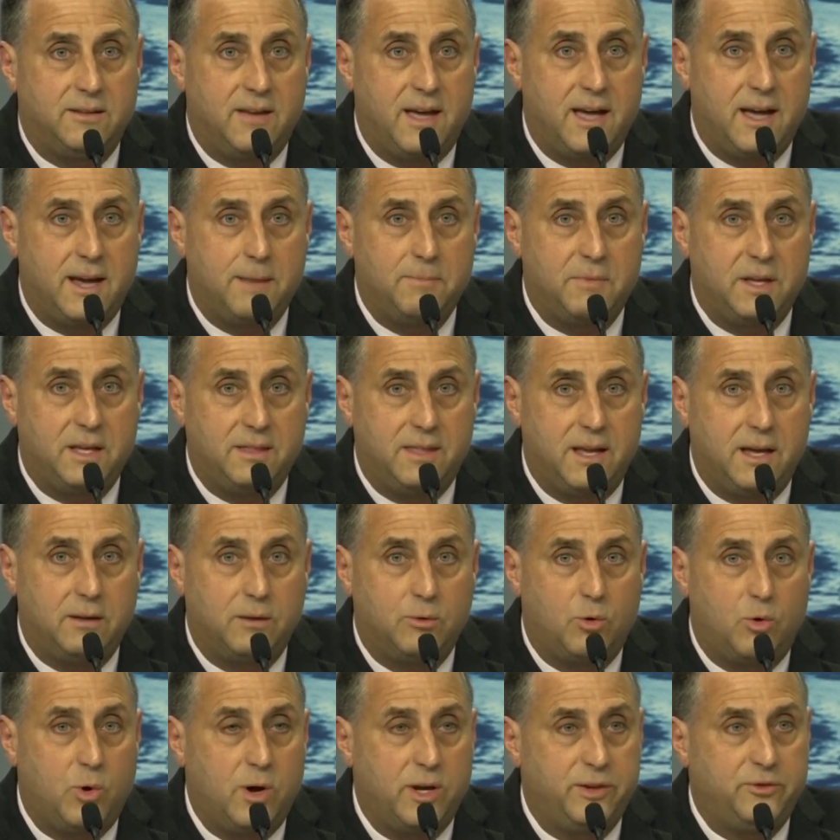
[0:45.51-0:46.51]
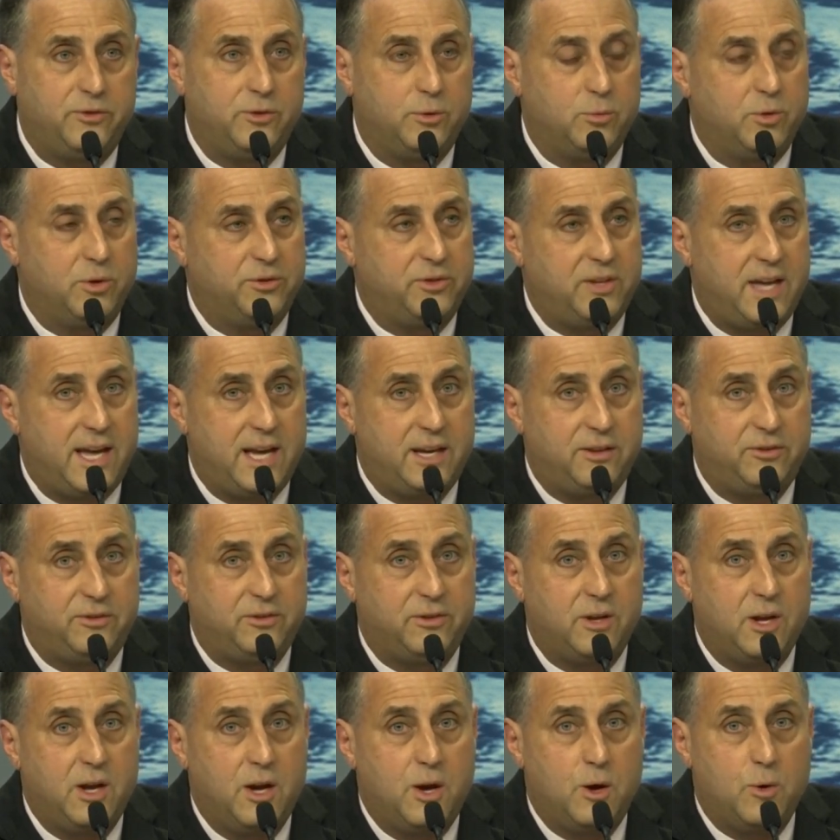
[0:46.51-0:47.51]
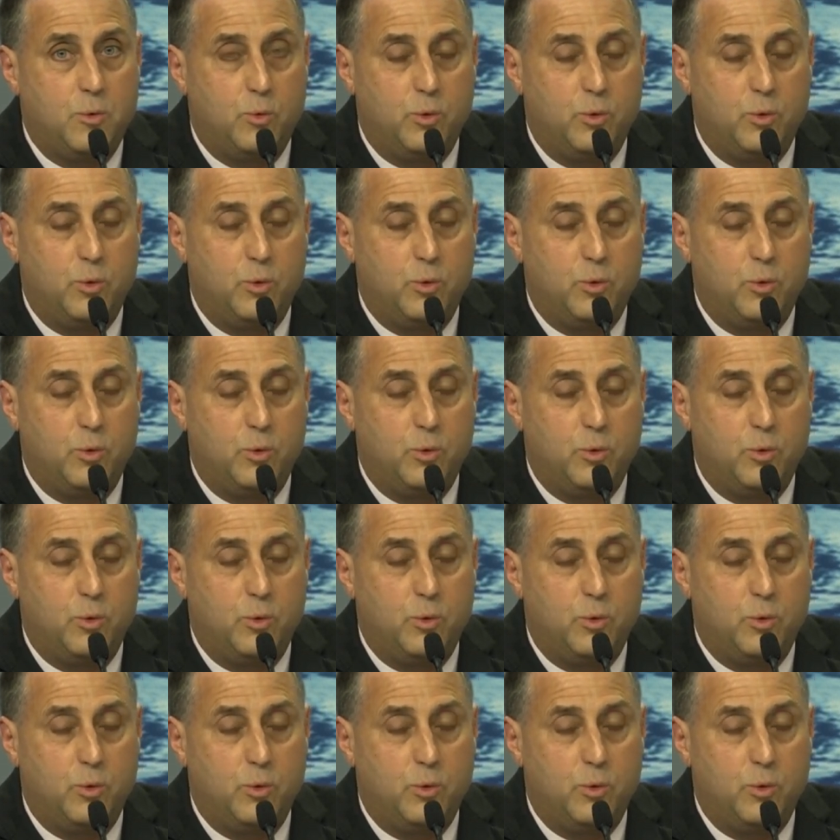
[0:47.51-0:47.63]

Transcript: time that that question was asked,